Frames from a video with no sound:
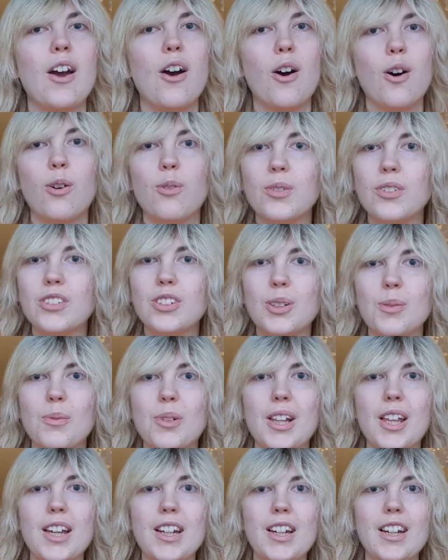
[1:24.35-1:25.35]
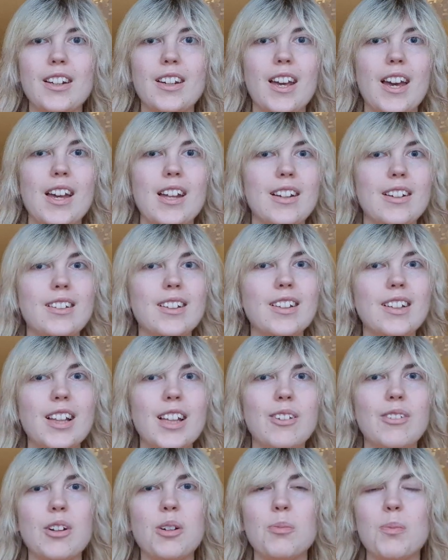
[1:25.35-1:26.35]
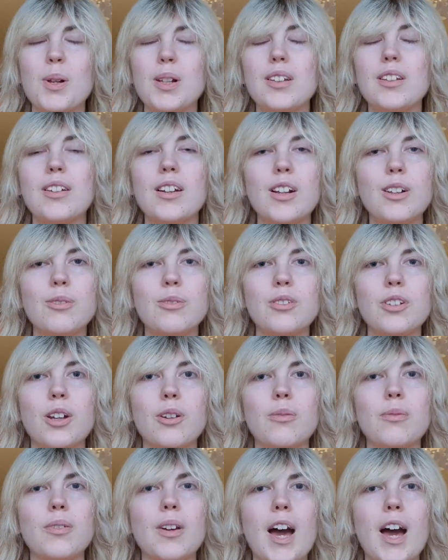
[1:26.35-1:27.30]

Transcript: overstimulated and dealing with mental health stuff.